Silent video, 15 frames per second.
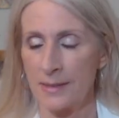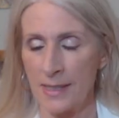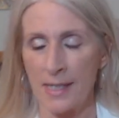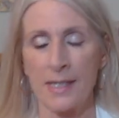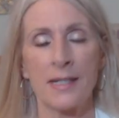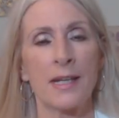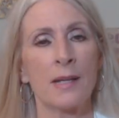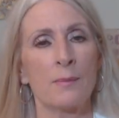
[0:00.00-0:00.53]

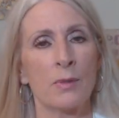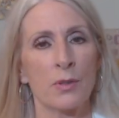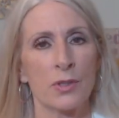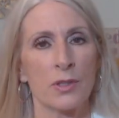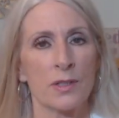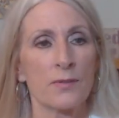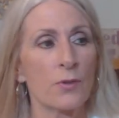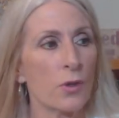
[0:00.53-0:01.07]
day-to-day
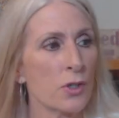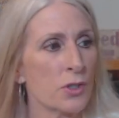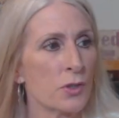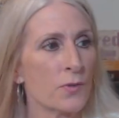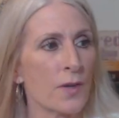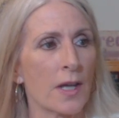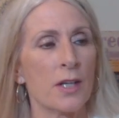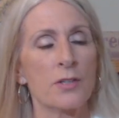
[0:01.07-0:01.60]
emotions. Of course,
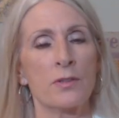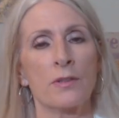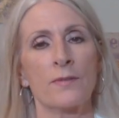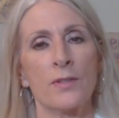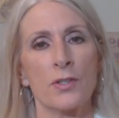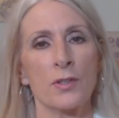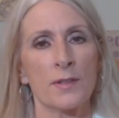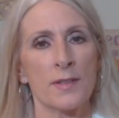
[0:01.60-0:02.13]
you've got to do the
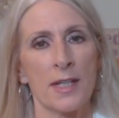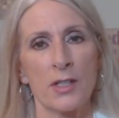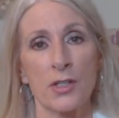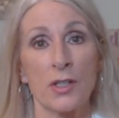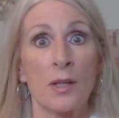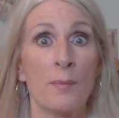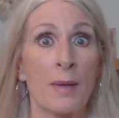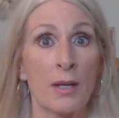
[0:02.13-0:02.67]

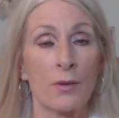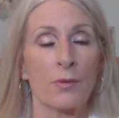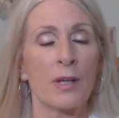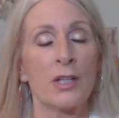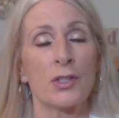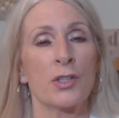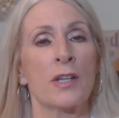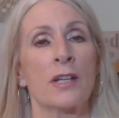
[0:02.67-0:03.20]
visualization, the
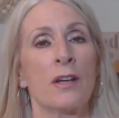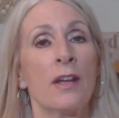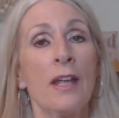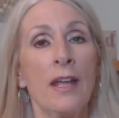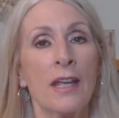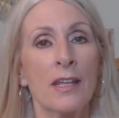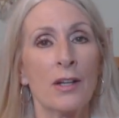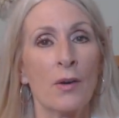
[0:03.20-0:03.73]
metacreation, and
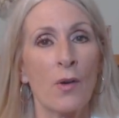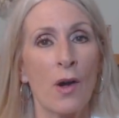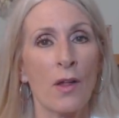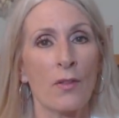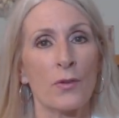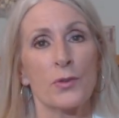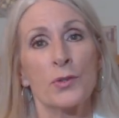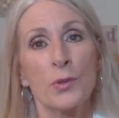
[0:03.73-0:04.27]
you know
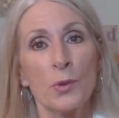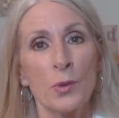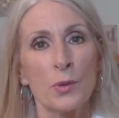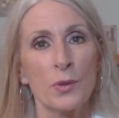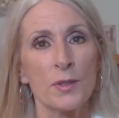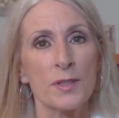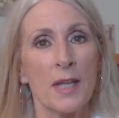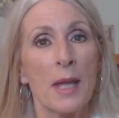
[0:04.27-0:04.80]
all those
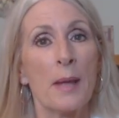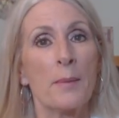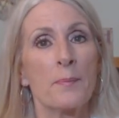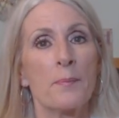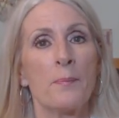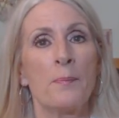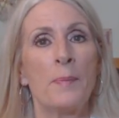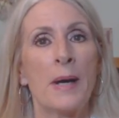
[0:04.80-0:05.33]
tools,
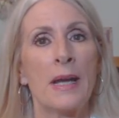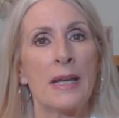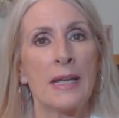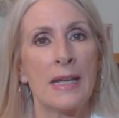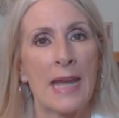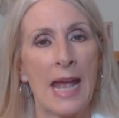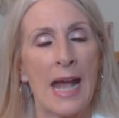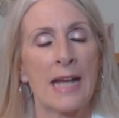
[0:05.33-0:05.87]
but
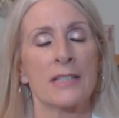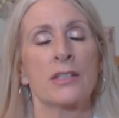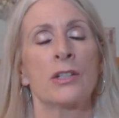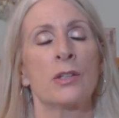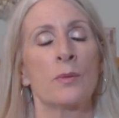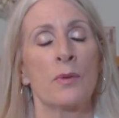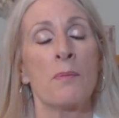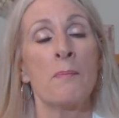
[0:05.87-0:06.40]
it has to
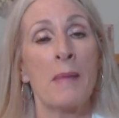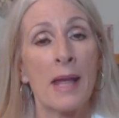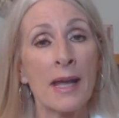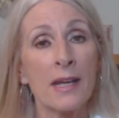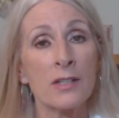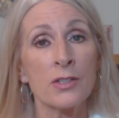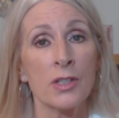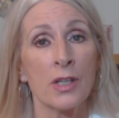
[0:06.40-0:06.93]
do with
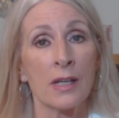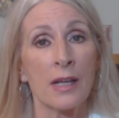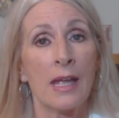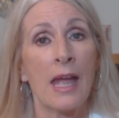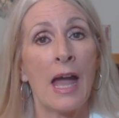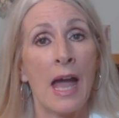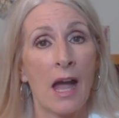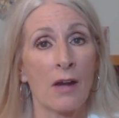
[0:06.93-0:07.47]
managing
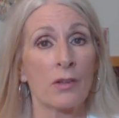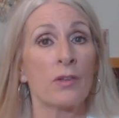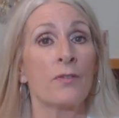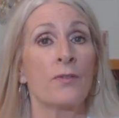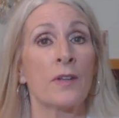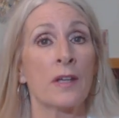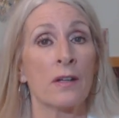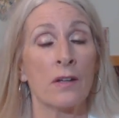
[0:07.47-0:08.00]
how you
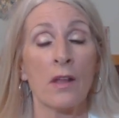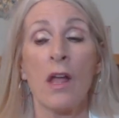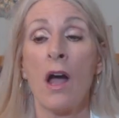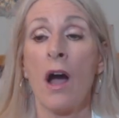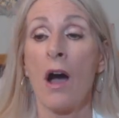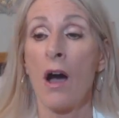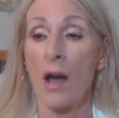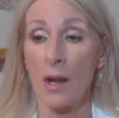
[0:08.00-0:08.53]
feel
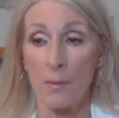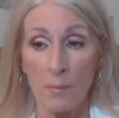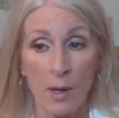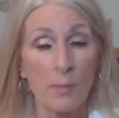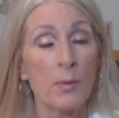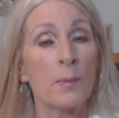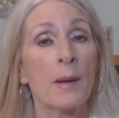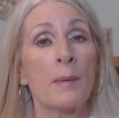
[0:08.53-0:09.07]
on a
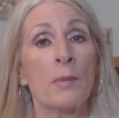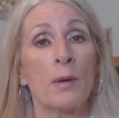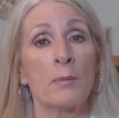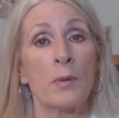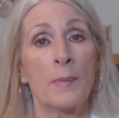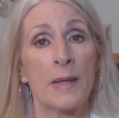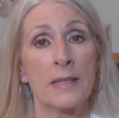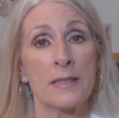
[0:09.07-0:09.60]

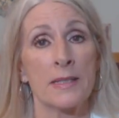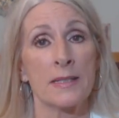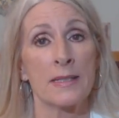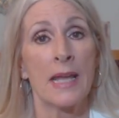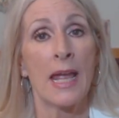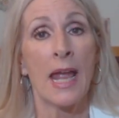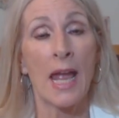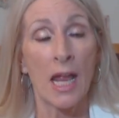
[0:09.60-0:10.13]
moment-by-moment basis,
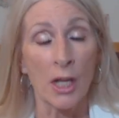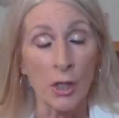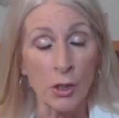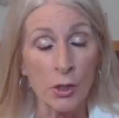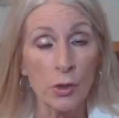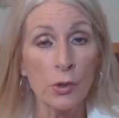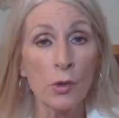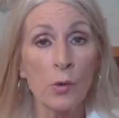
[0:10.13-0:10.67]
and
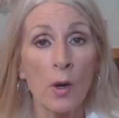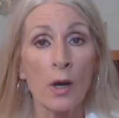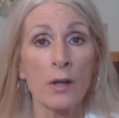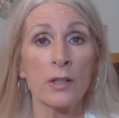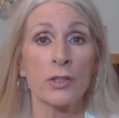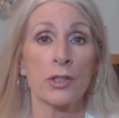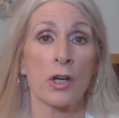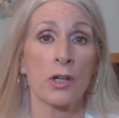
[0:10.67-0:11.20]
you
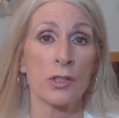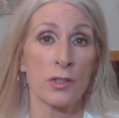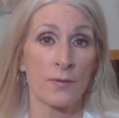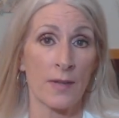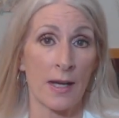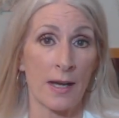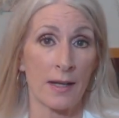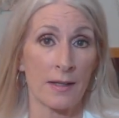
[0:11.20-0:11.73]
are in charge
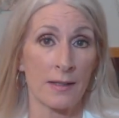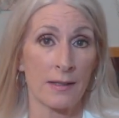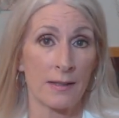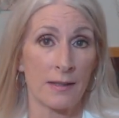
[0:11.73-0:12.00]
of that.